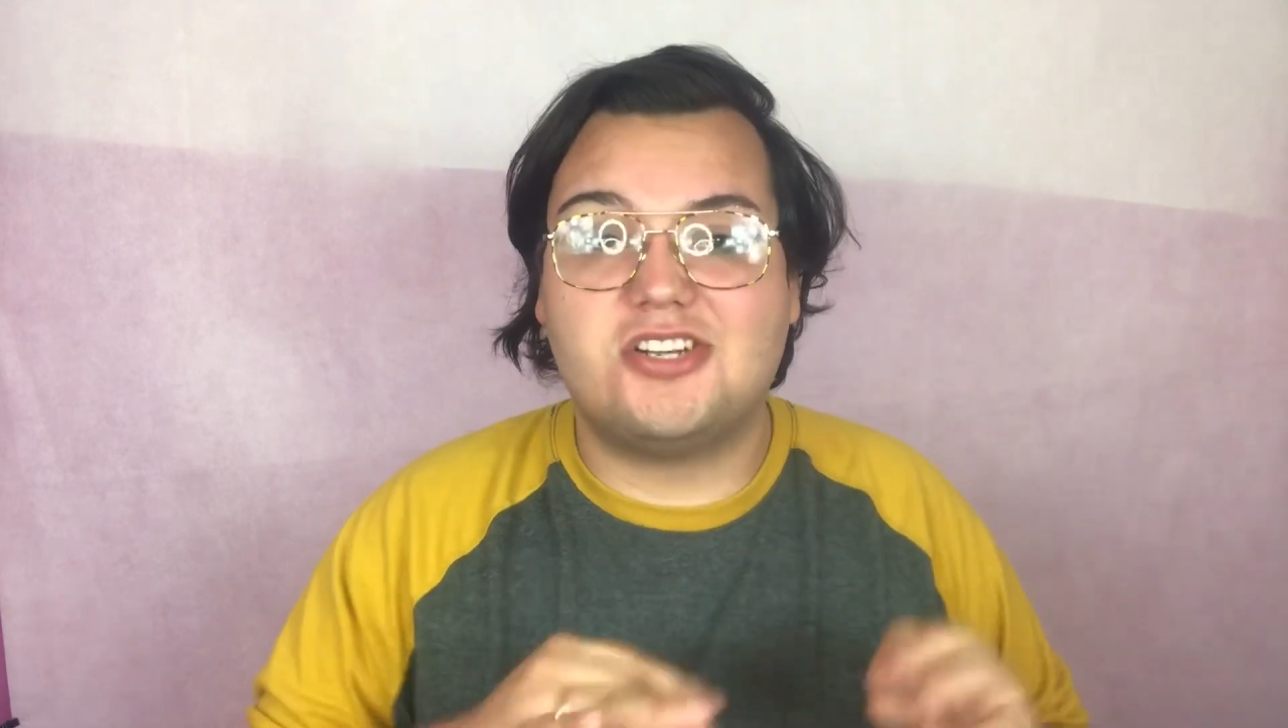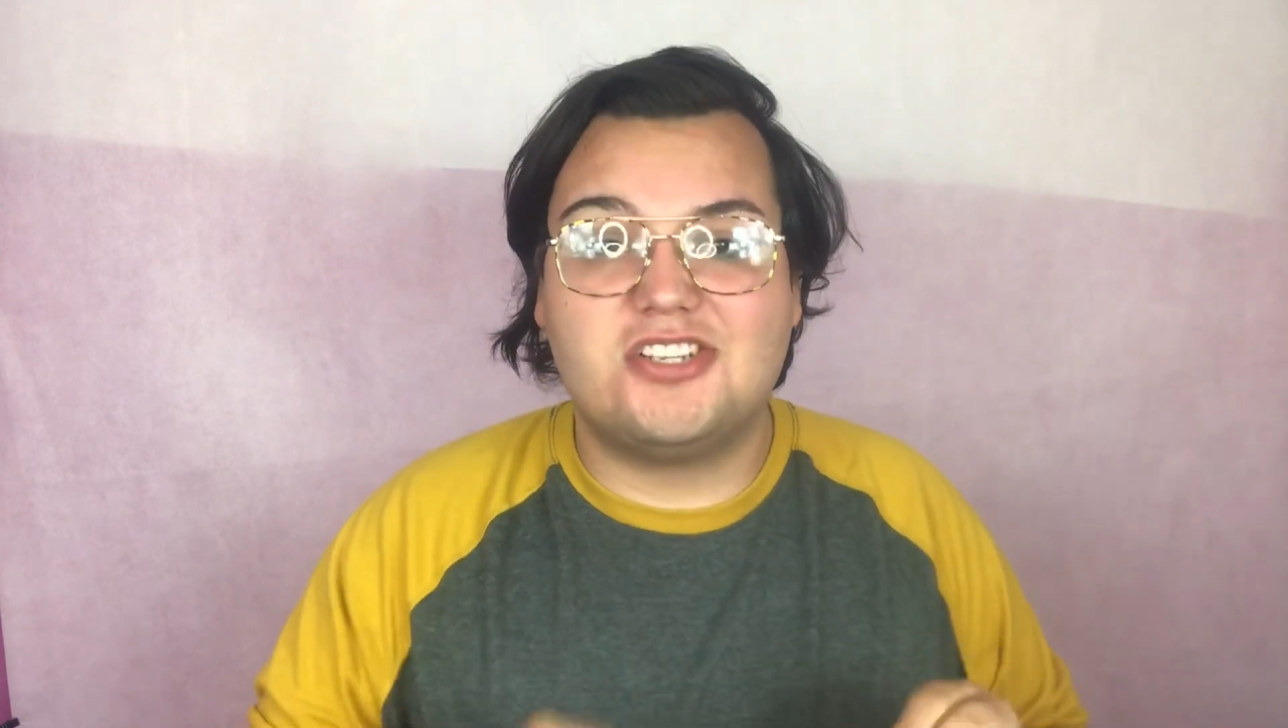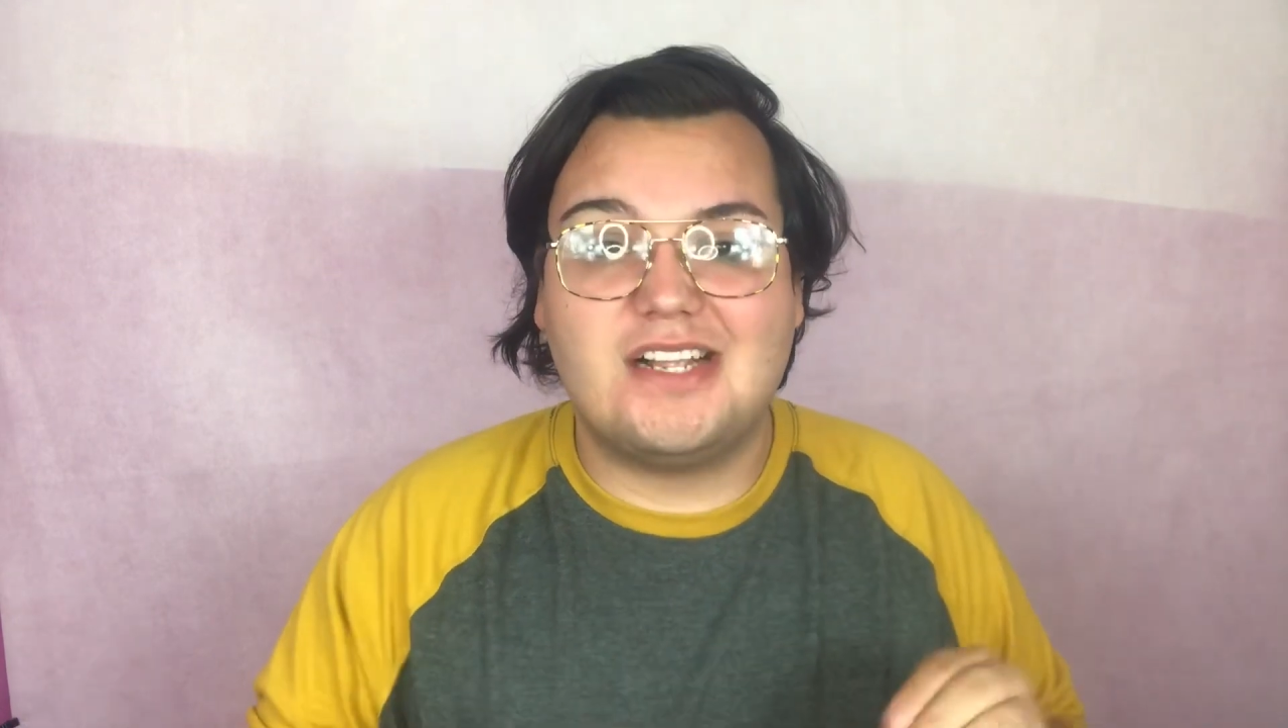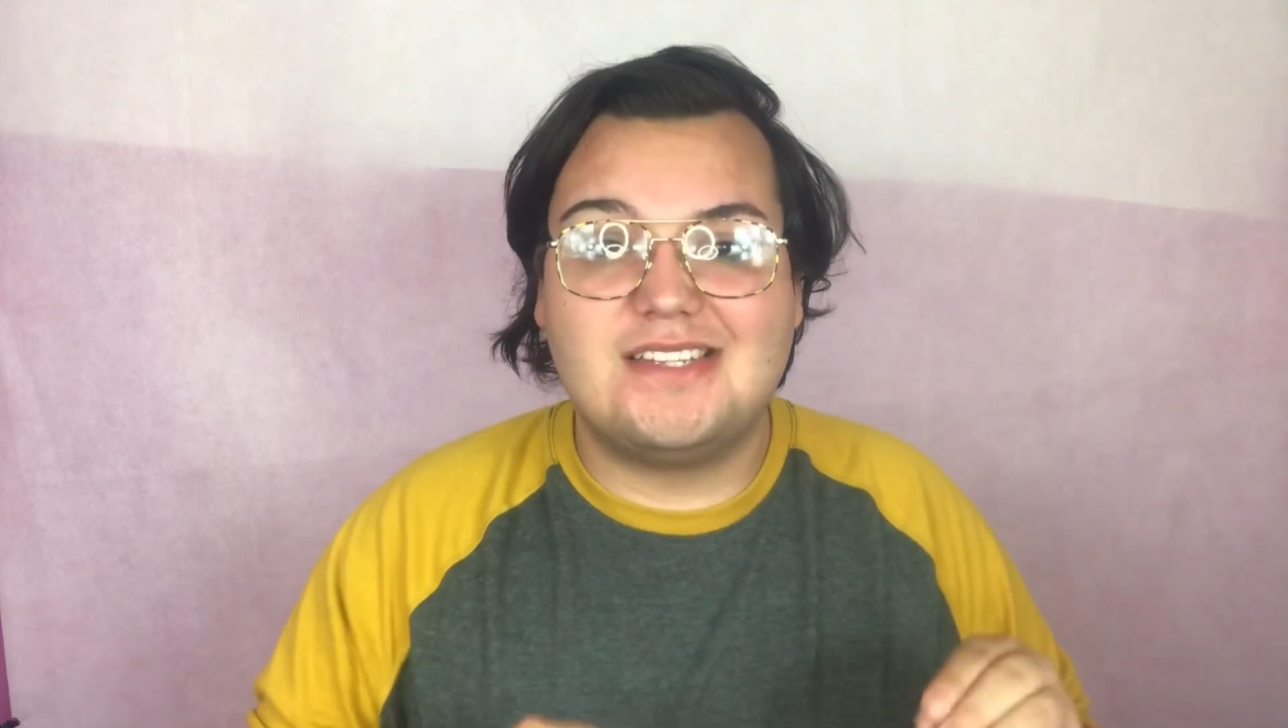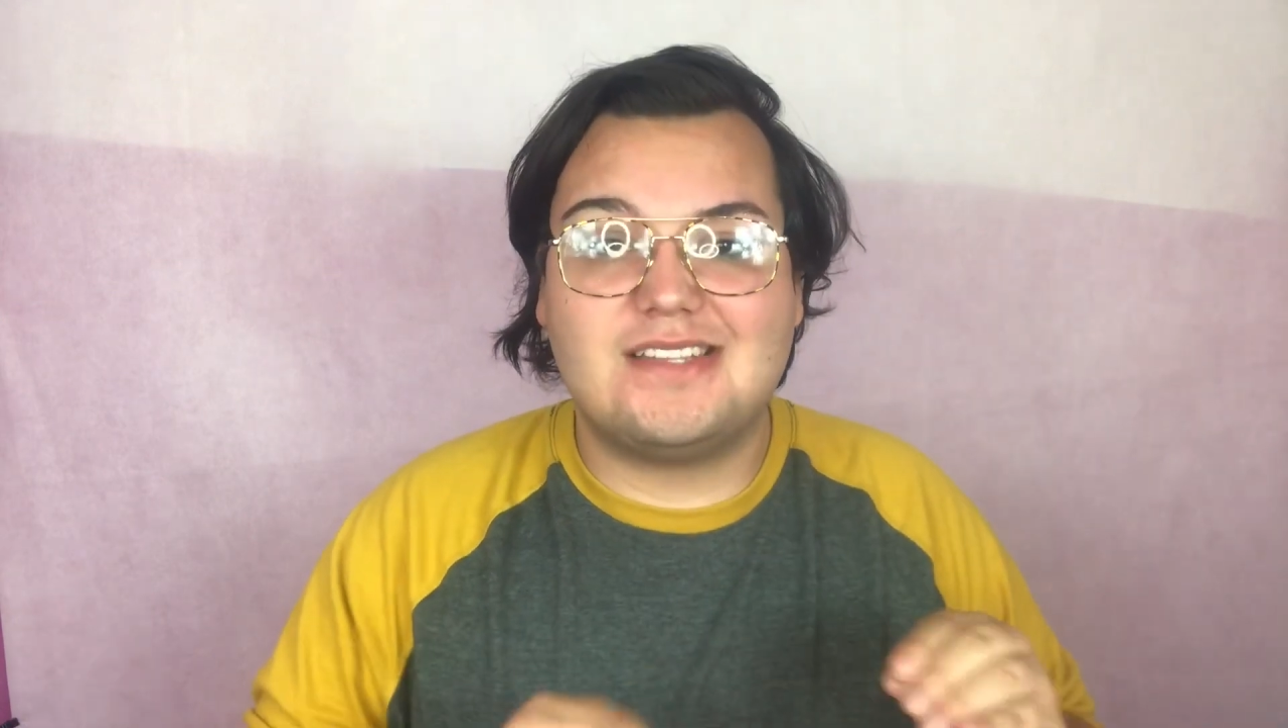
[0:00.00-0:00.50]

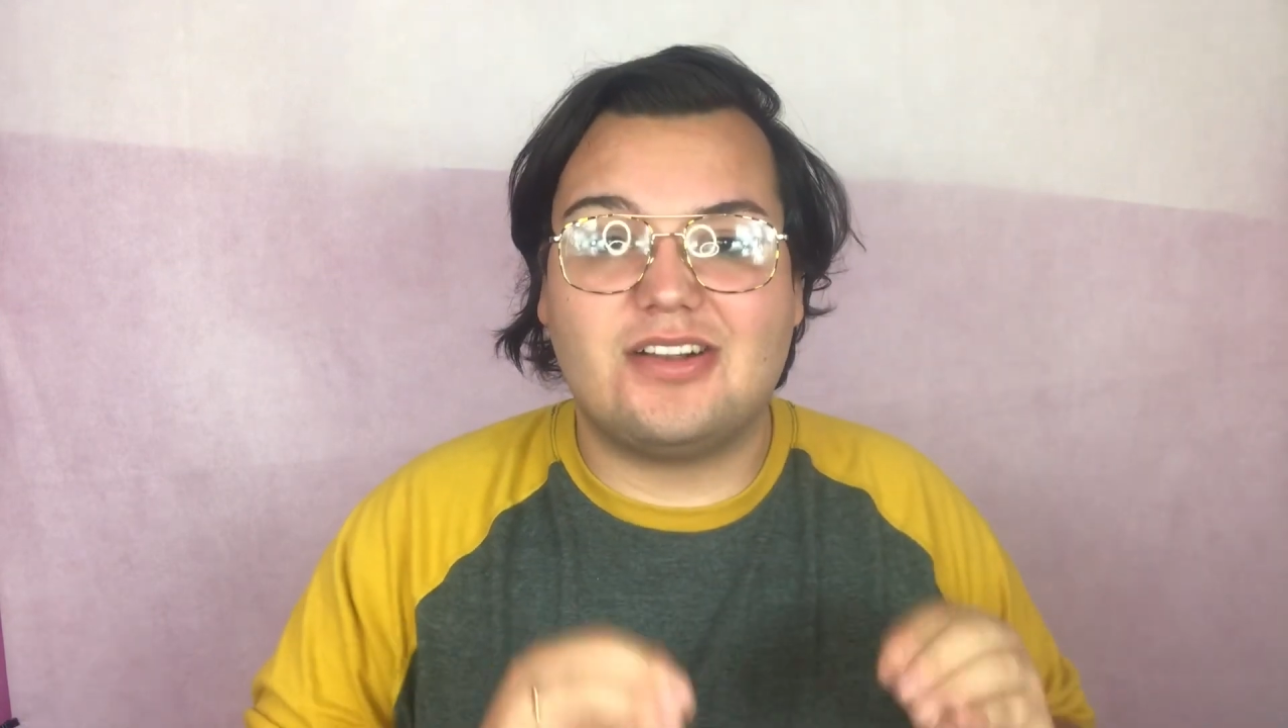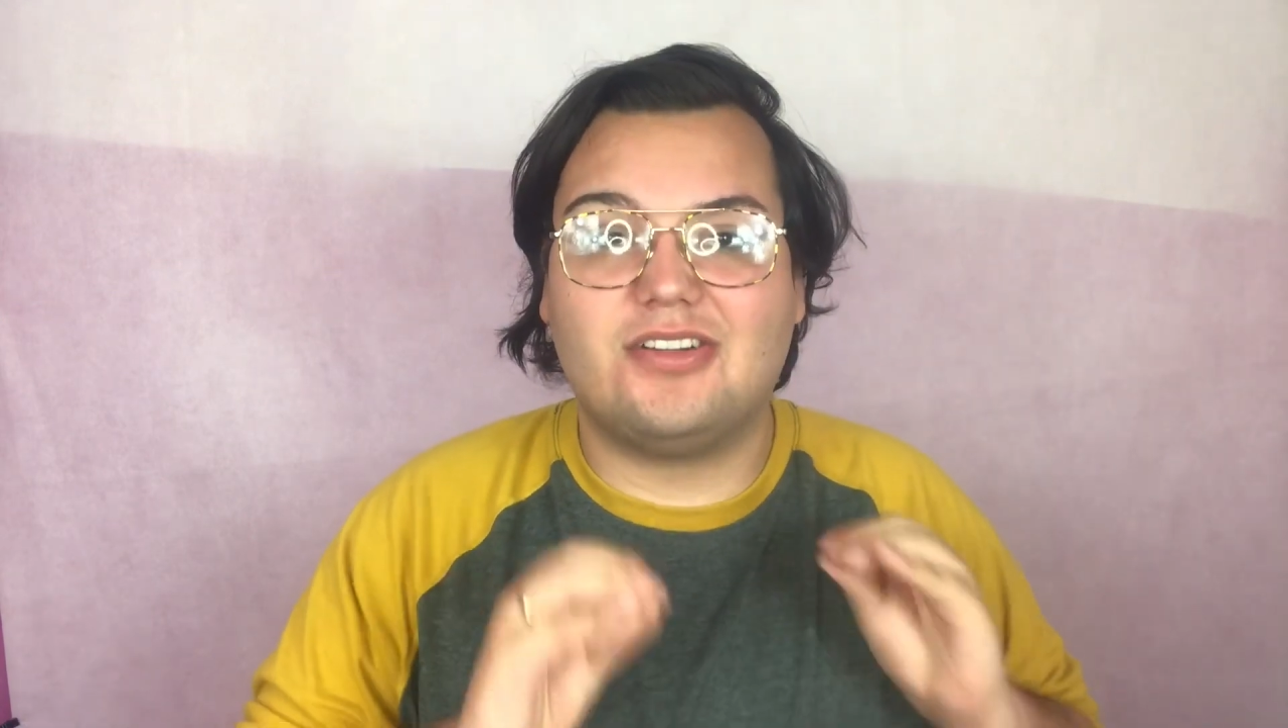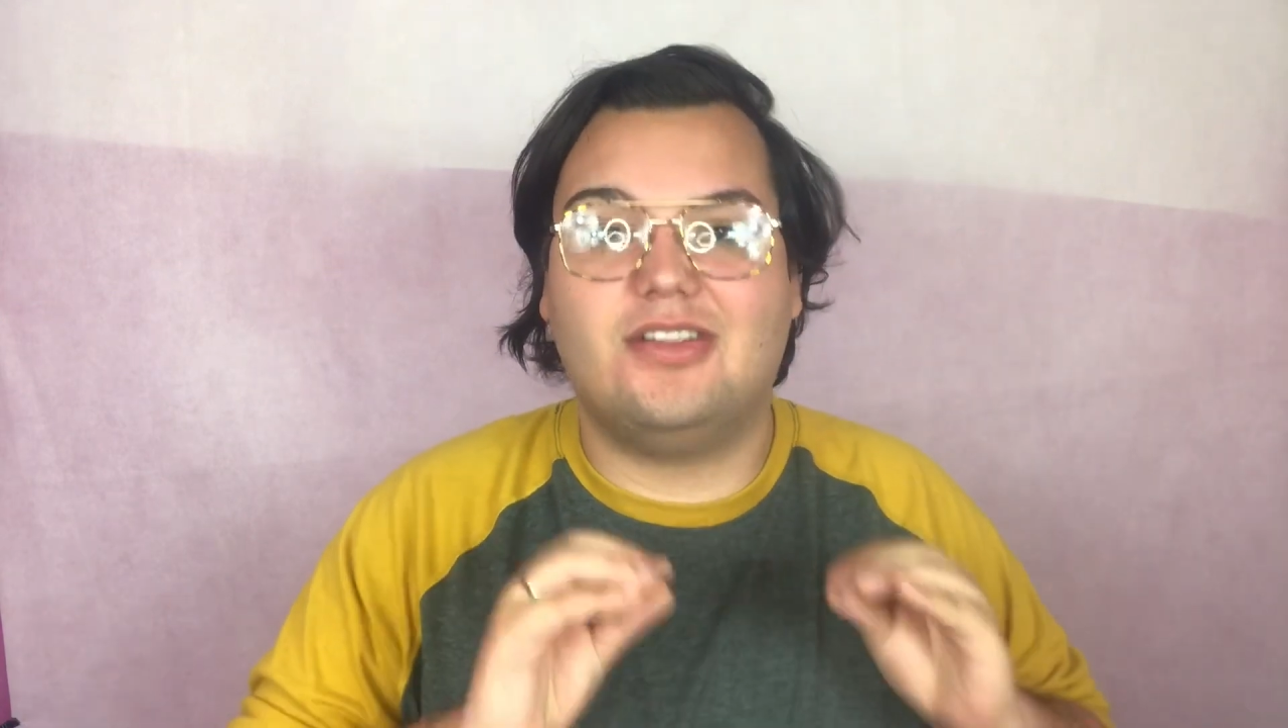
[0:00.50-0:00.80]
sets that are